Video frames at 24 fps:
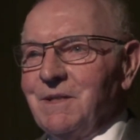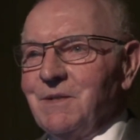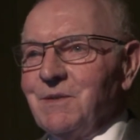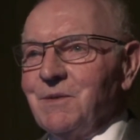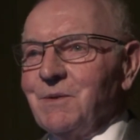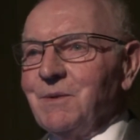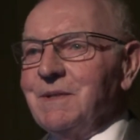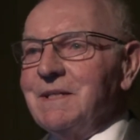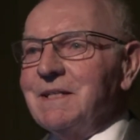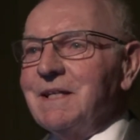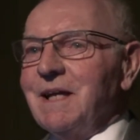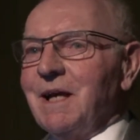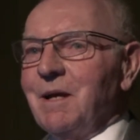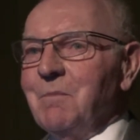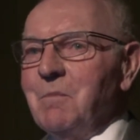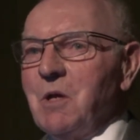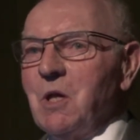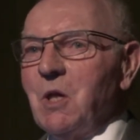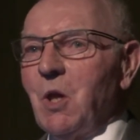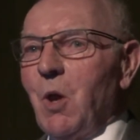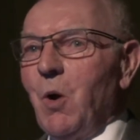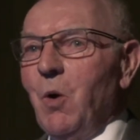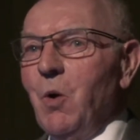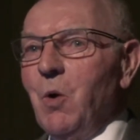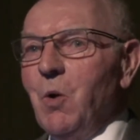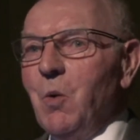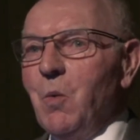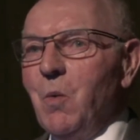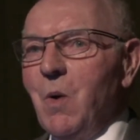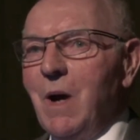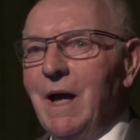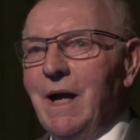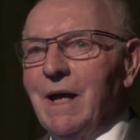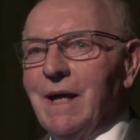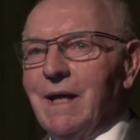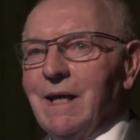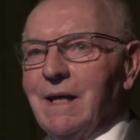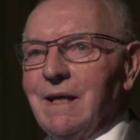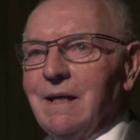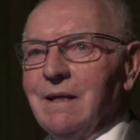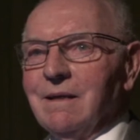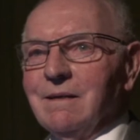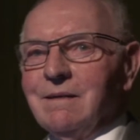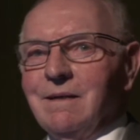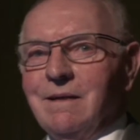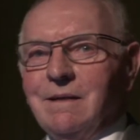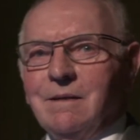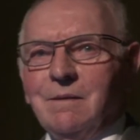So it's come a long way.
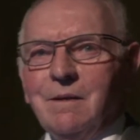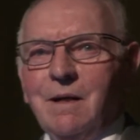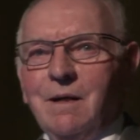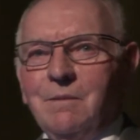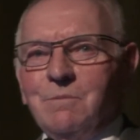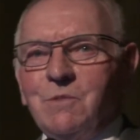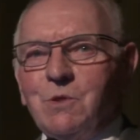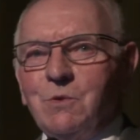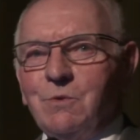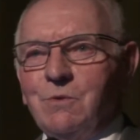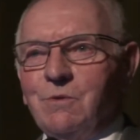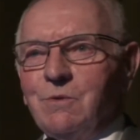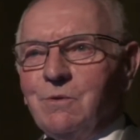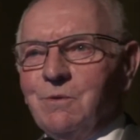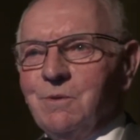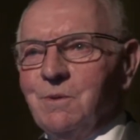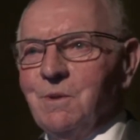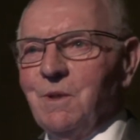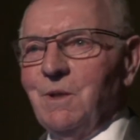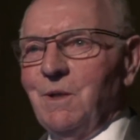I'm sure